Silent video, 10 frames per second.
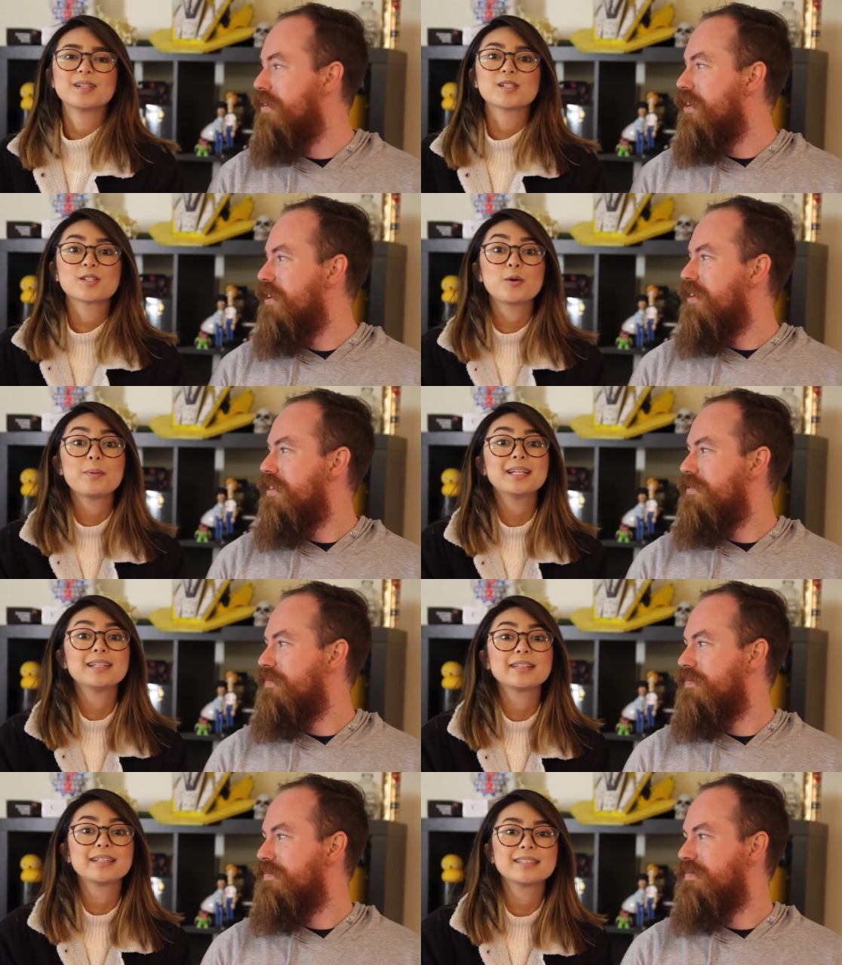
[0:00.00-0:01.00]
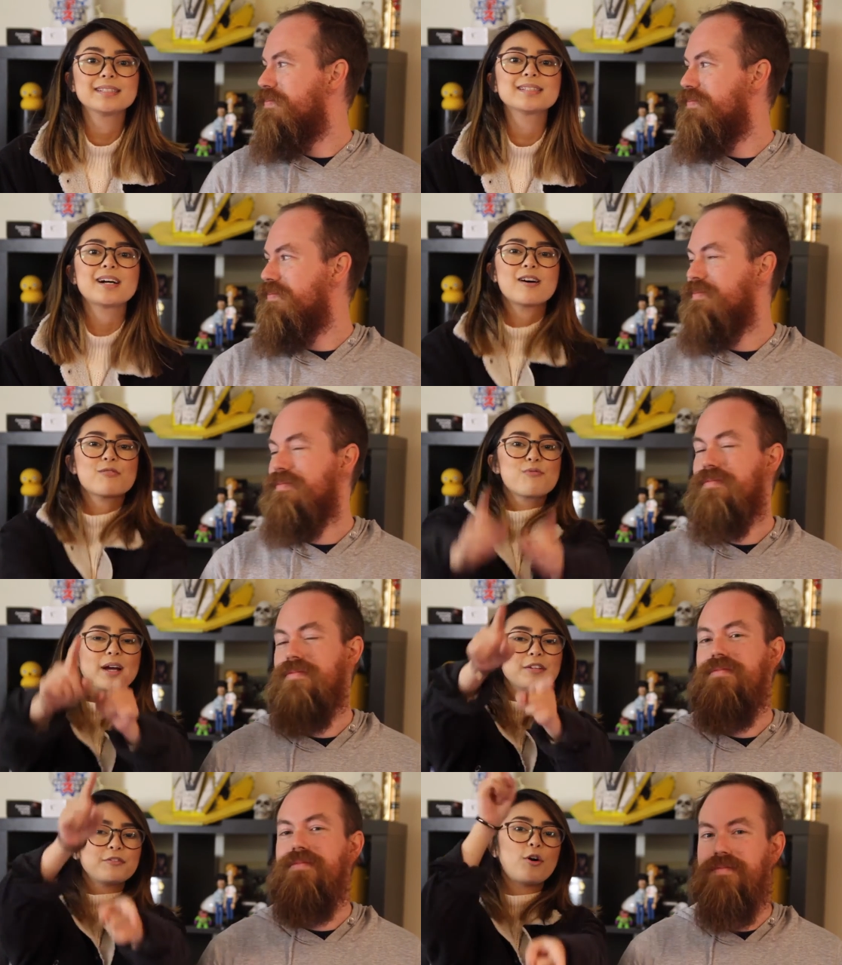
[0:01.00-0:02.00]
Speaker 1: So many leaders are
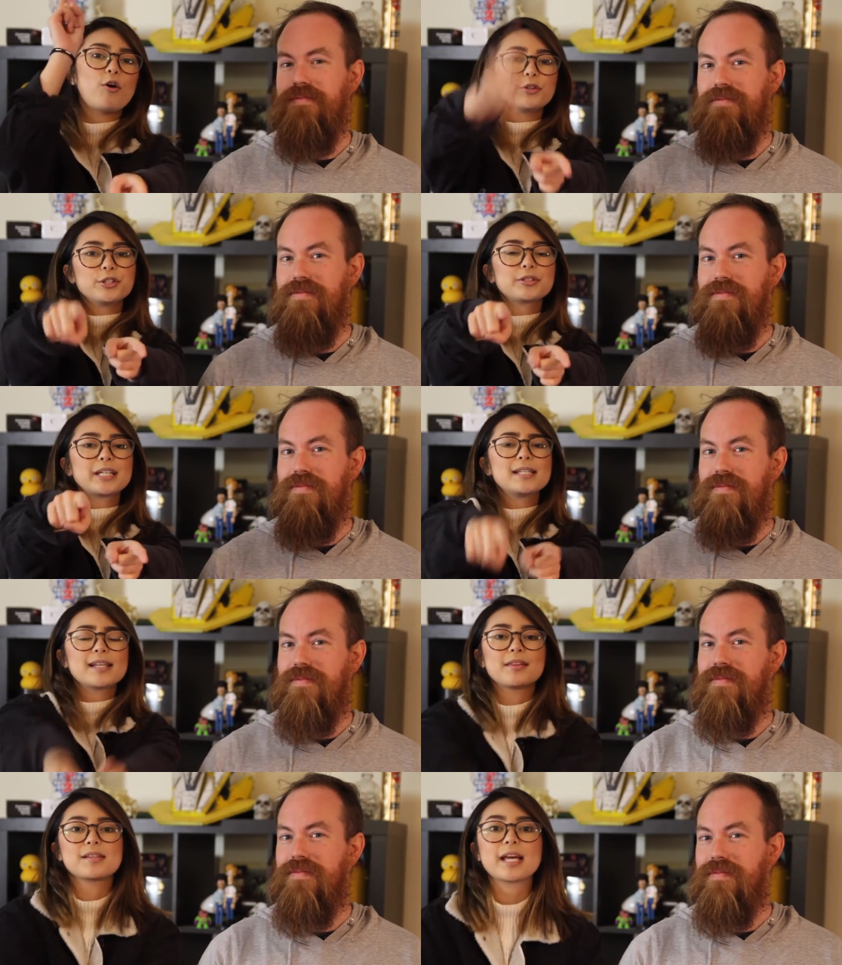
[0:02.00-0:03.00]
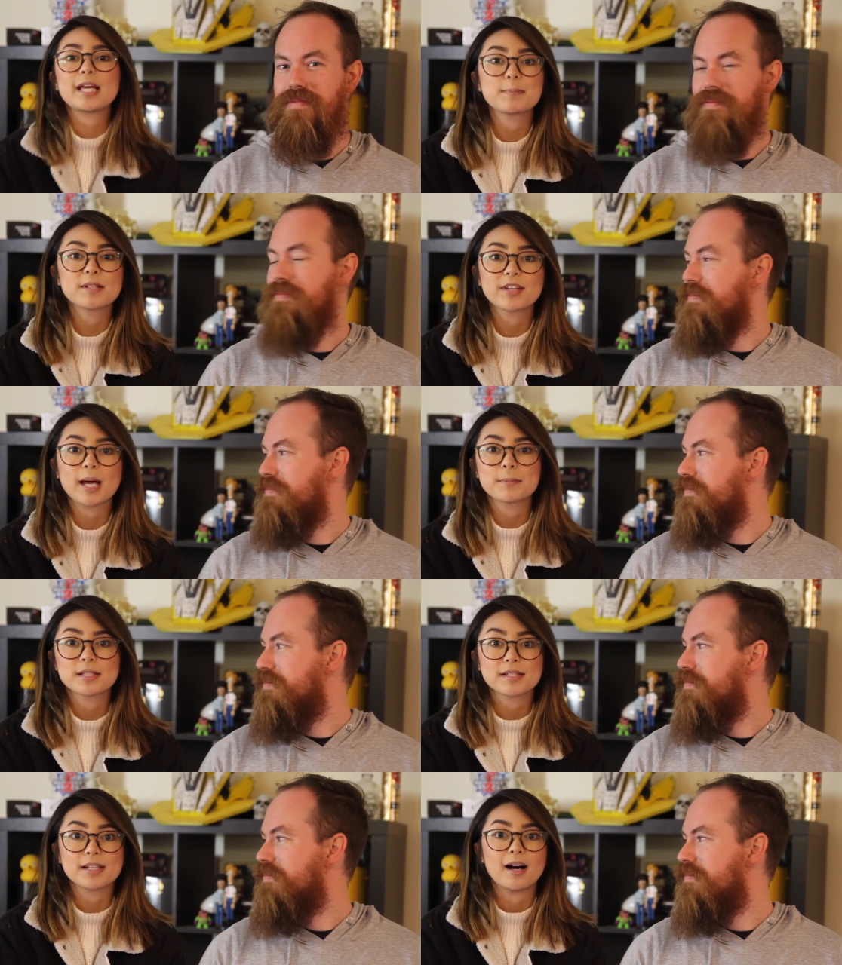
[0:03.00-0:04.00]
waiting for all you kids, and there's heaps of
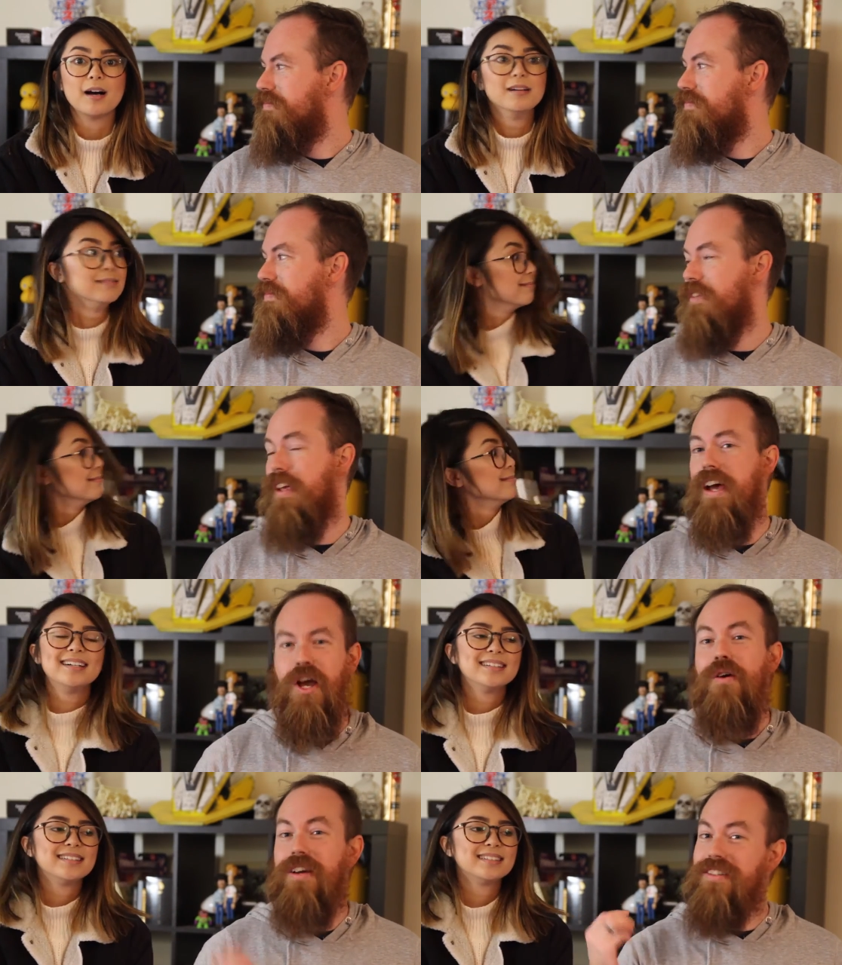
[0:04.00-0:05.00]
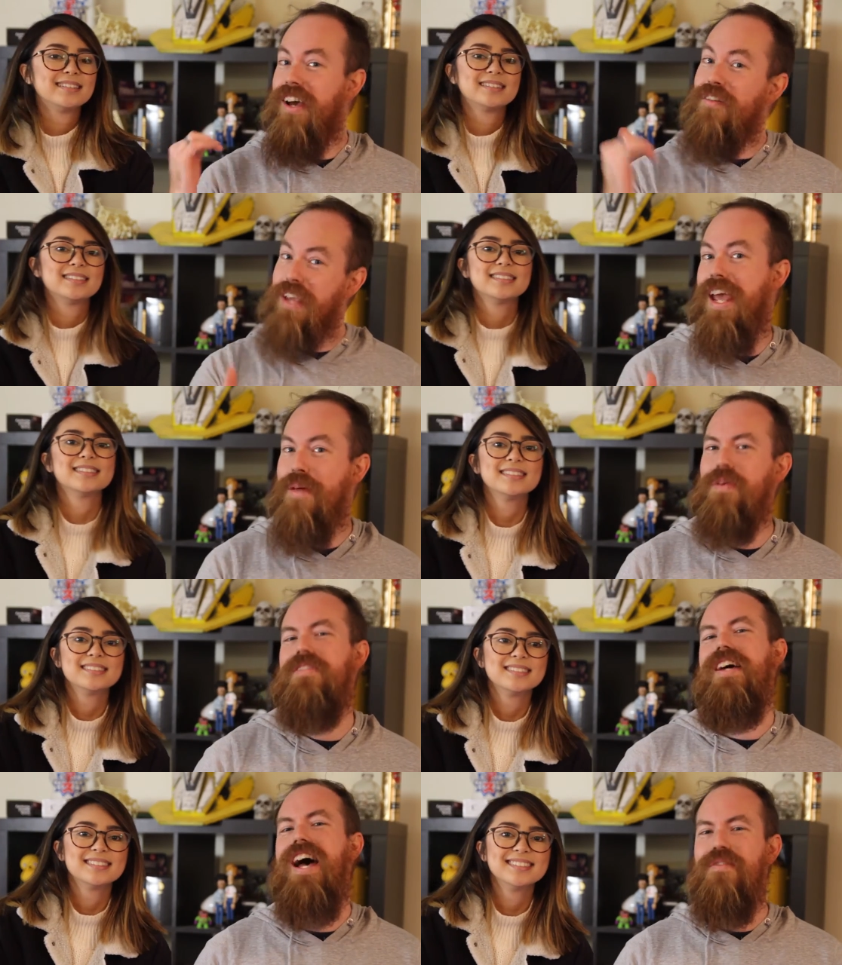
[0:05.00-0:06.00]
campers this year.
Speaker 2: Yeah, we got a ton of
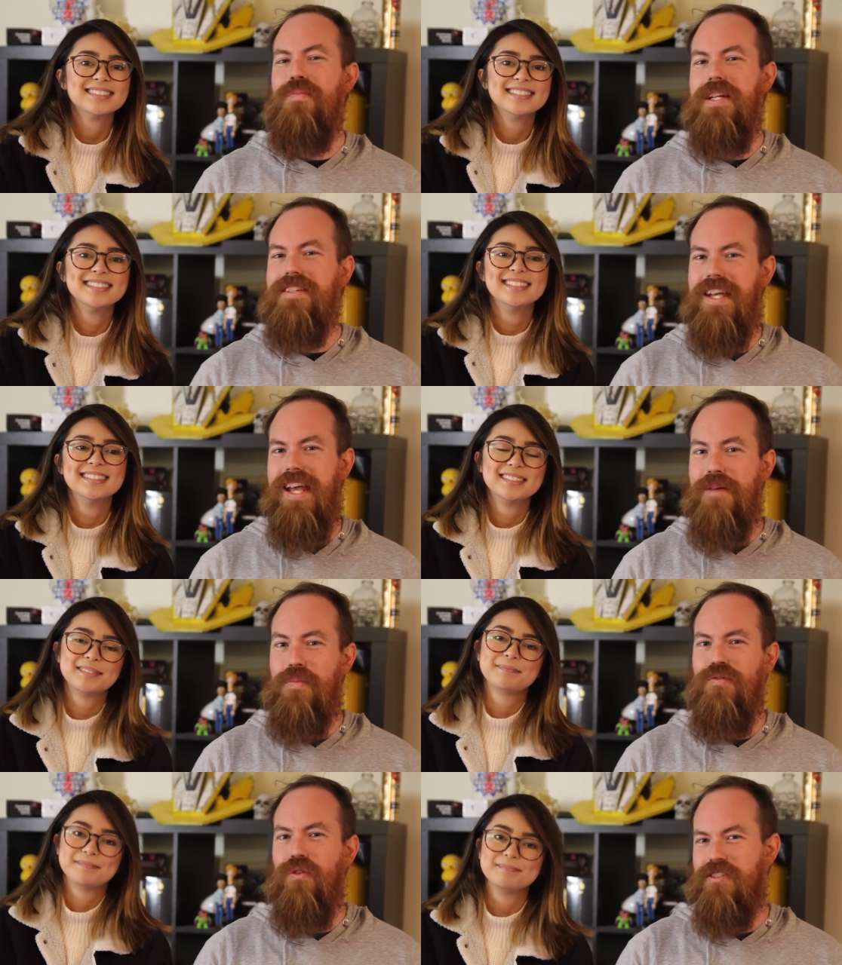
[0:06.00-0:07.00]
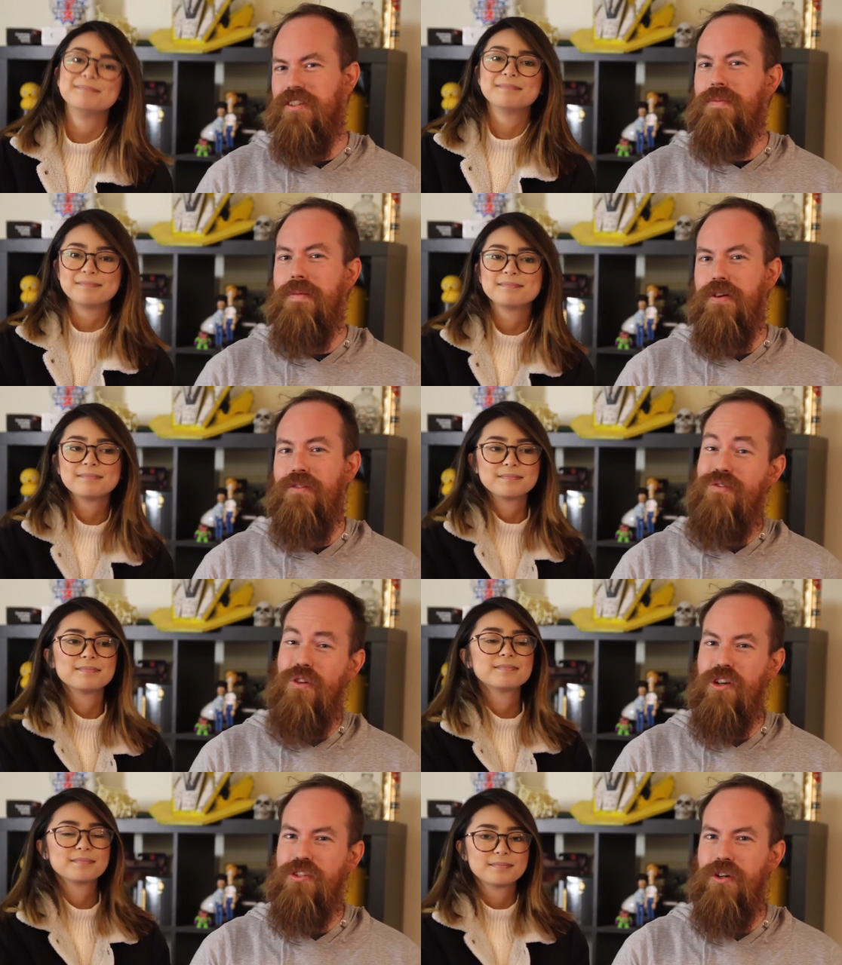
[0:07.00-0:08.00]
campers that haven't been to camp before, so this might be your
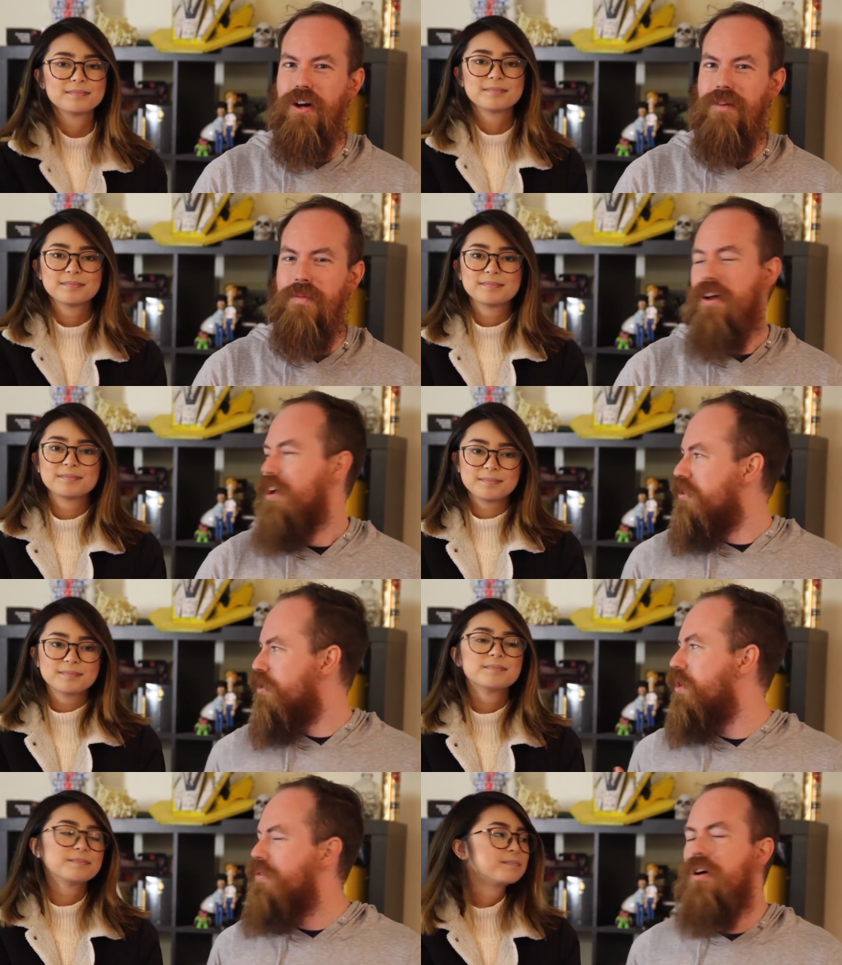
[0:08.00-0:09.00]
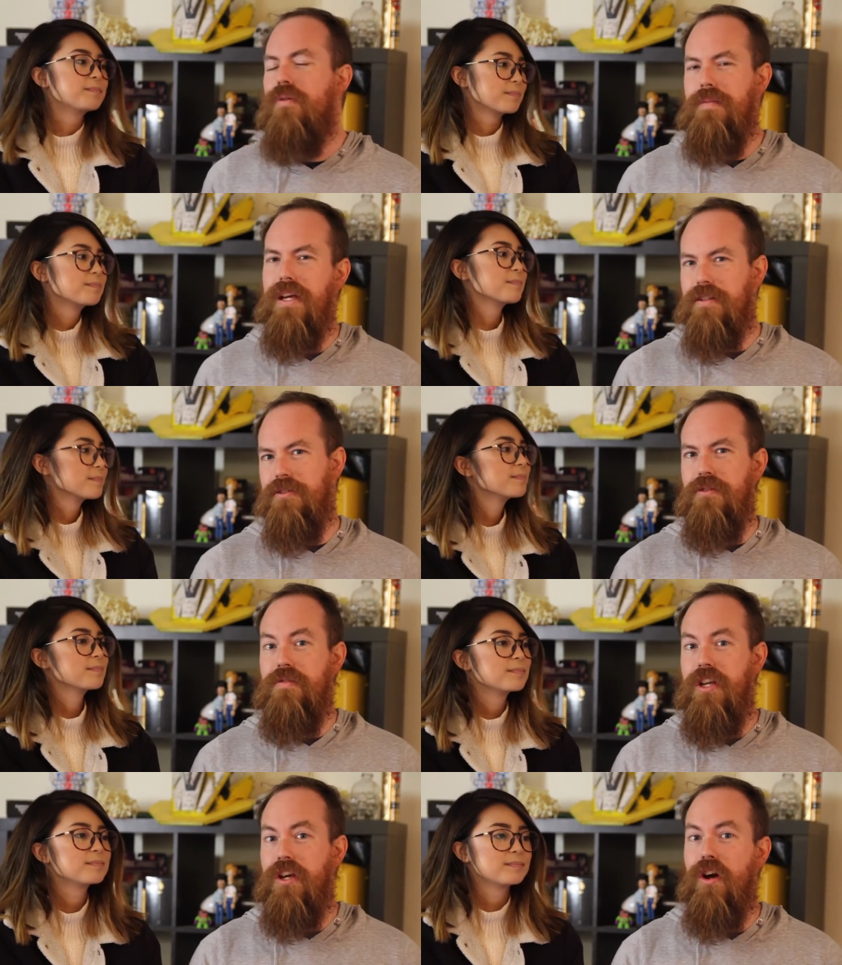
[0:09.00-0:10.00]
first time. So we thought we'd make a
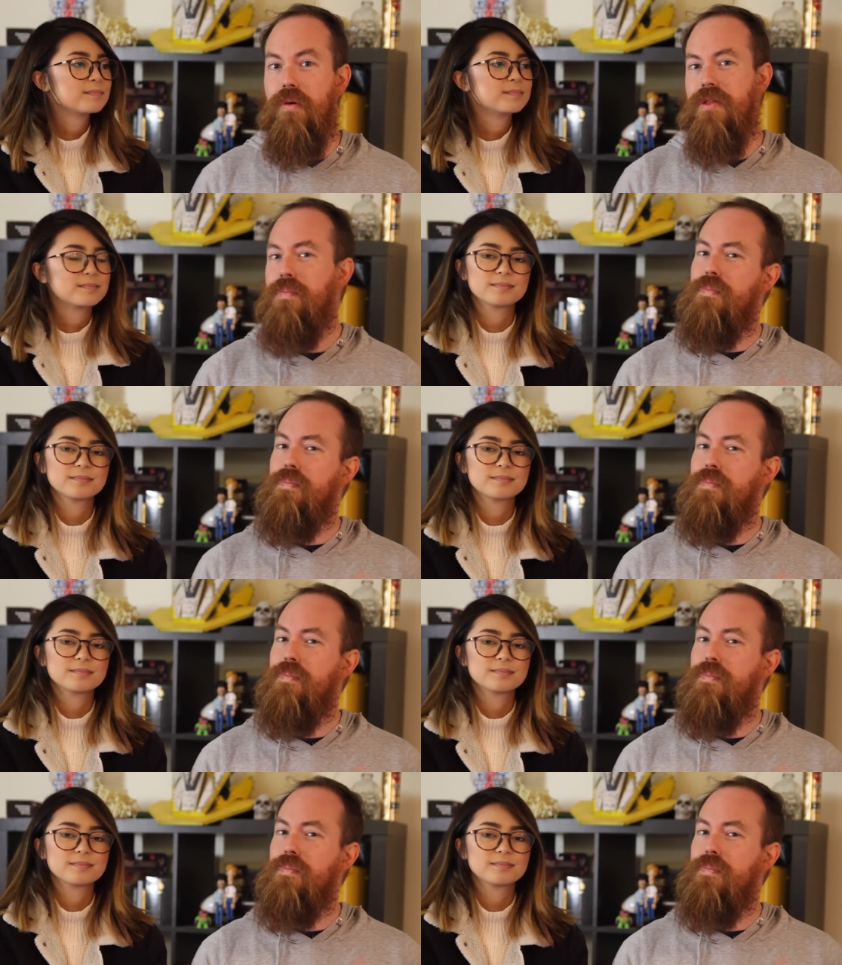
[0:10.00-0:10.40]
little video with